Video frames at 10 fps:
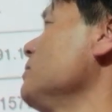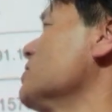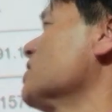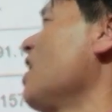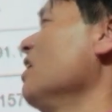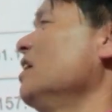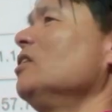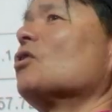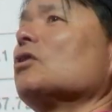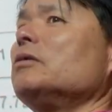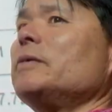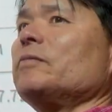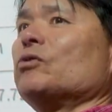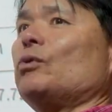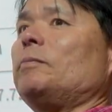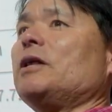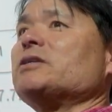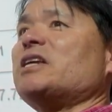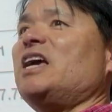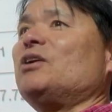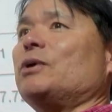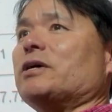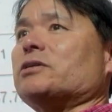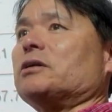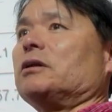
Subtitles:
solid or aluminum 3 plus aqueous?